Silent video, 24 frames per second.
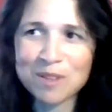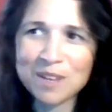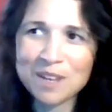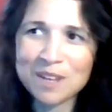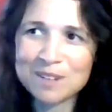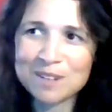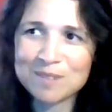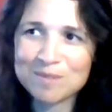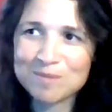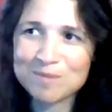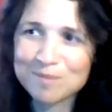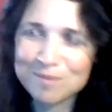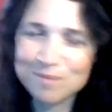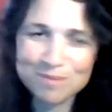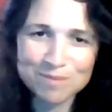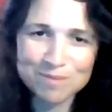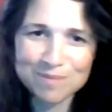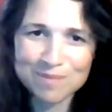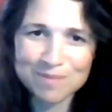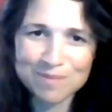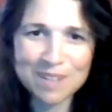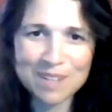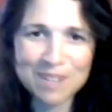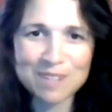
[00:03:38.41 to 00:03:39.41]
That
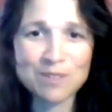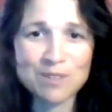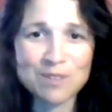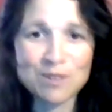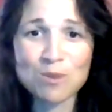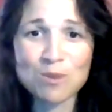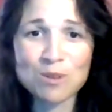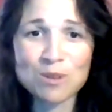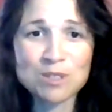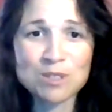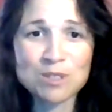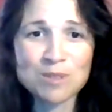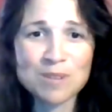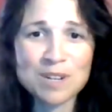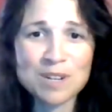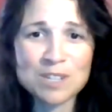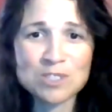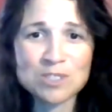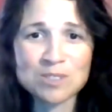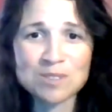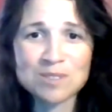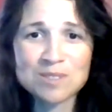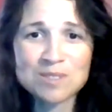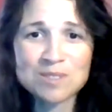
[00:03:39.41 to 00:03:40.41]
I didn't even know what
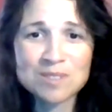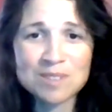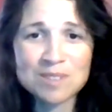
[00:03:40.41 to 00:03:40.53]
direction.